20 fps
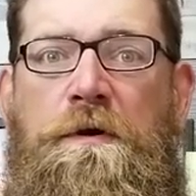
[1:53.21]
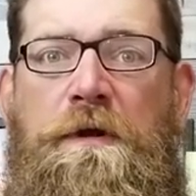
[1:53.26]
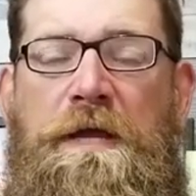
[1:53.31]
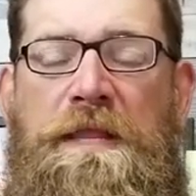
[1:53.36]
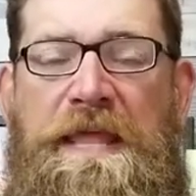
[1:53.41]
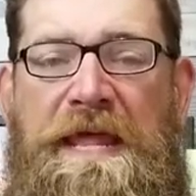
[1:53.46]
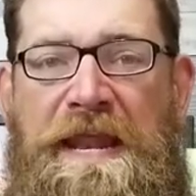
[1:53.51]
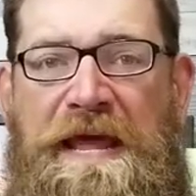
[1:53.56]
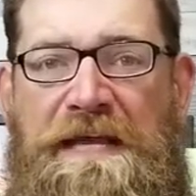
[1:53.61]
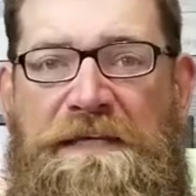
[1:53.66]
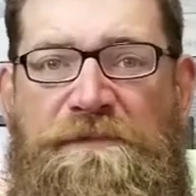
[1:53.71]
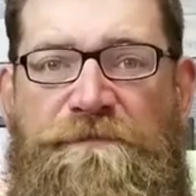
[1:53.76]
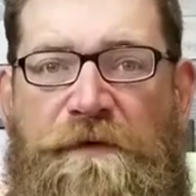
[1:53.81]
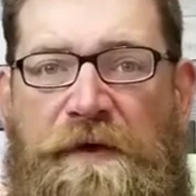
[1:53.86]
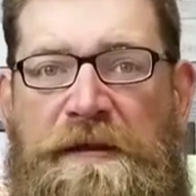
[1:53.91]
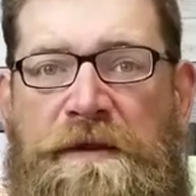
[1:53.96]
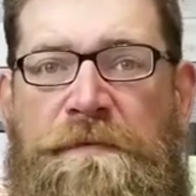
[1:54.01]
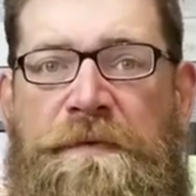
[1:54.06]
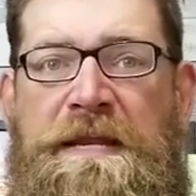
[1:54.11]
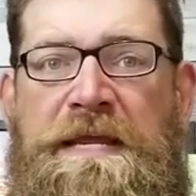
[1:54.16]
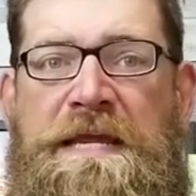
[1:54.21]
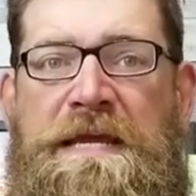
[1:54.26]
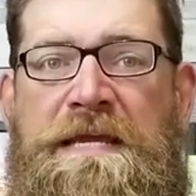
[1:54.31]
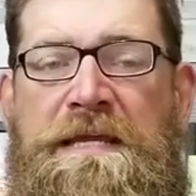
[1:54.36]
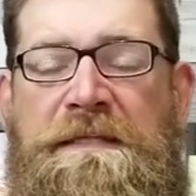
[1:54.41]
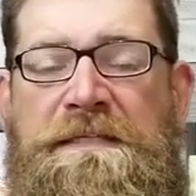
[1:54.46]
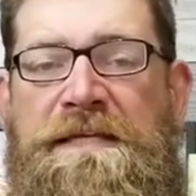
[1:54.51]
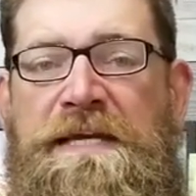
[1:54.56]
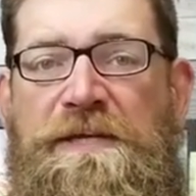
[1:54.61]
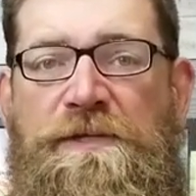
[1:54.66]
And then it has vitamin E
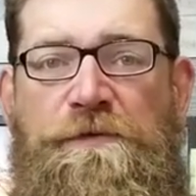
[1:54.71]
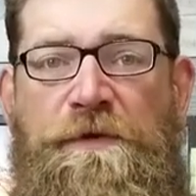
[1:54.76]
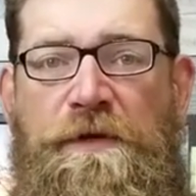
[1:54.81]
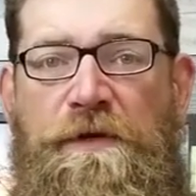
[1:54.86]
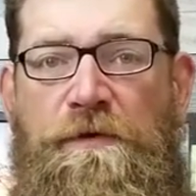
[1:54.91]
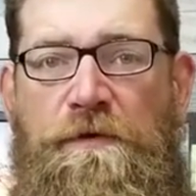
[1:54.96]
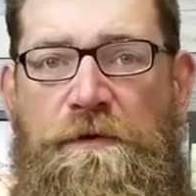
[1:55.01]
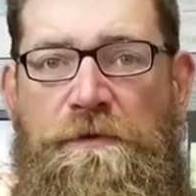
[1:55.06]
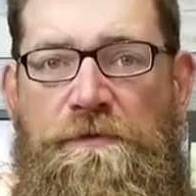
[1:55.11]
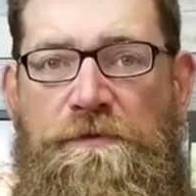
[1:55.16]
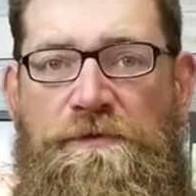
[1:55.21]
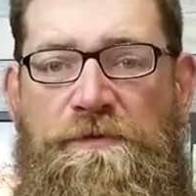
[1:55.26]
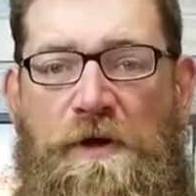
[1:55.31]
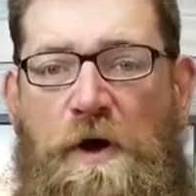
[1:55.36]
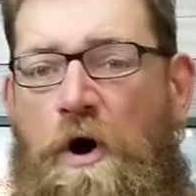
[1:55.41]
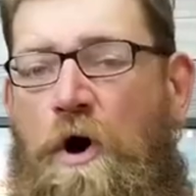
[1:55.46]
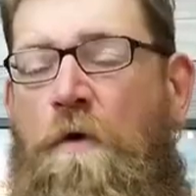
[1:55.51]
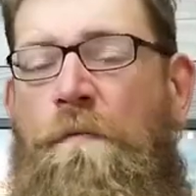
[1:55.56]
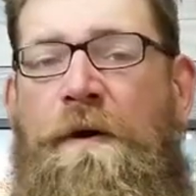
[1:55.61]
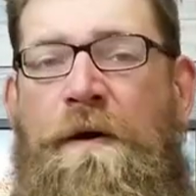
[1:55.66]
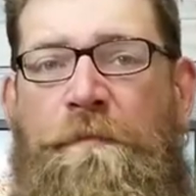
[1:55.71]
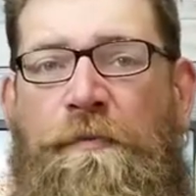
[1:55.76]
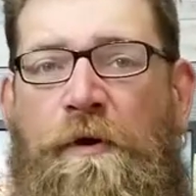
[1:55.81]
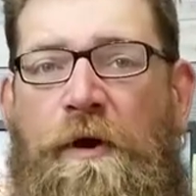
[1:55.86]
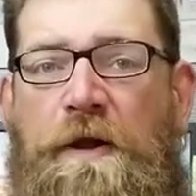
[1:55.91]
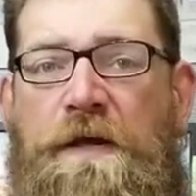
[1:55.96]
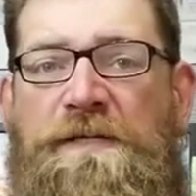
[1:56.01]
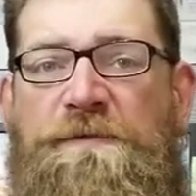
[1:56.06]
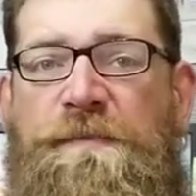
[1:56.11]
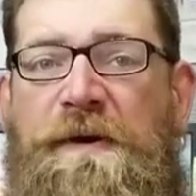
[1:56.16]
and tea tree oils. All my
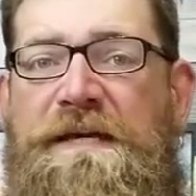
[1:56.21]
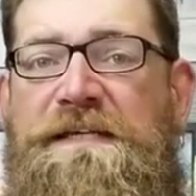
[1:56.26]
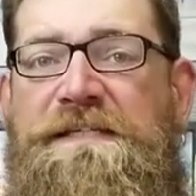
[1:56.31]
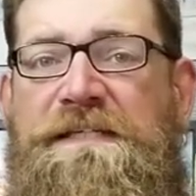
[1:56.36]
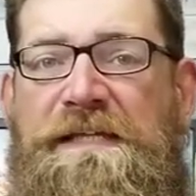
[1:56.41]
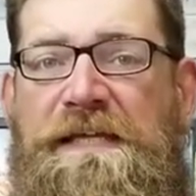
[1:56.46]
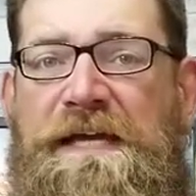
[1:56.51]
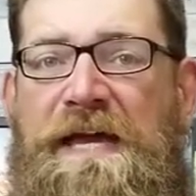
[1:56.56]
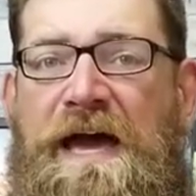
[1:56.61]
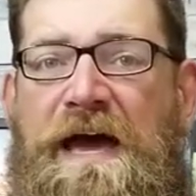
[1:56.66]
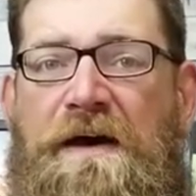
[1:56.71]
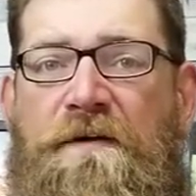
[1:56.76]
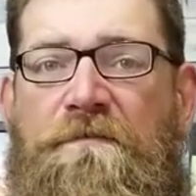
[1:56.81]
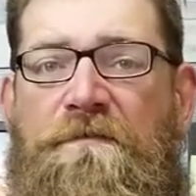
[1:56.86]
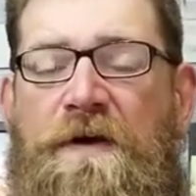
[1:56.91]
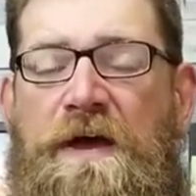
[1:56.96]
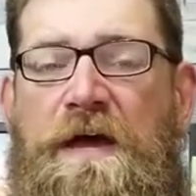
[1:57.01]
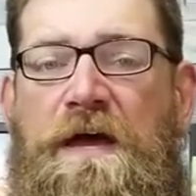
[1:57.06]
products basically have